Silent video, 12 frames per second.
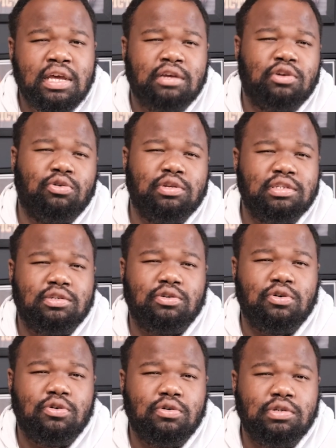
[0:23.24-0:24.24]

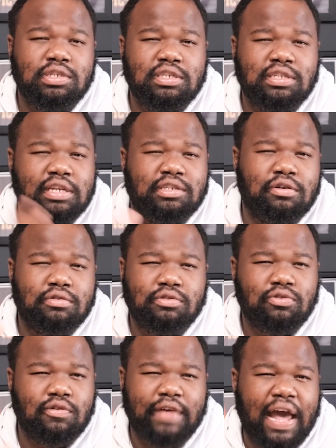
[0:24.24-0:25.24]
courses that don't
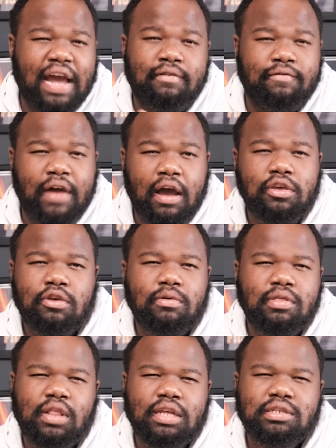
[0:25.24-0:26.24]
sort of add value
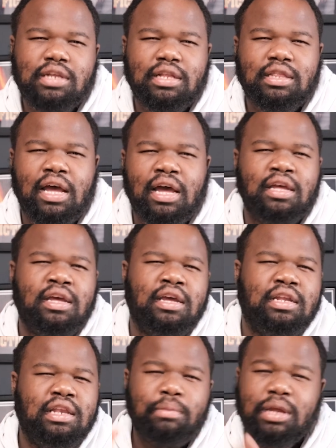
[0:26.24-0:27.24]
and things like that.
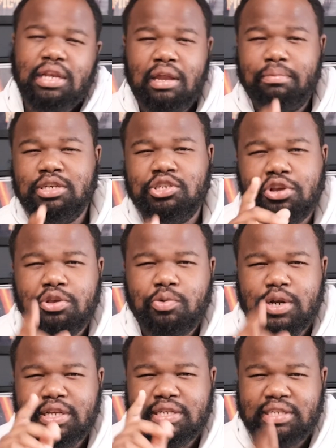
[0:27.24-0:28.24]
Let me show you
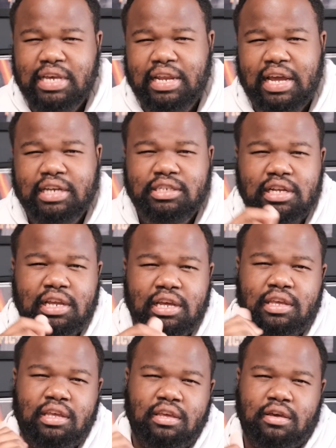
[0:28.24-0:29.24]
what he said, actually.
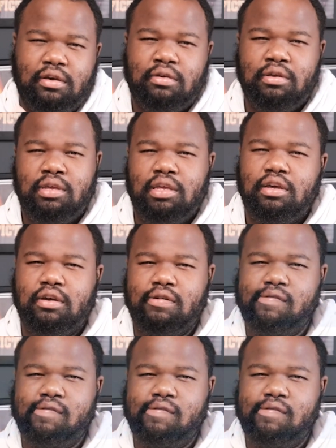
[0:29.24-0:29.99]
Here you go.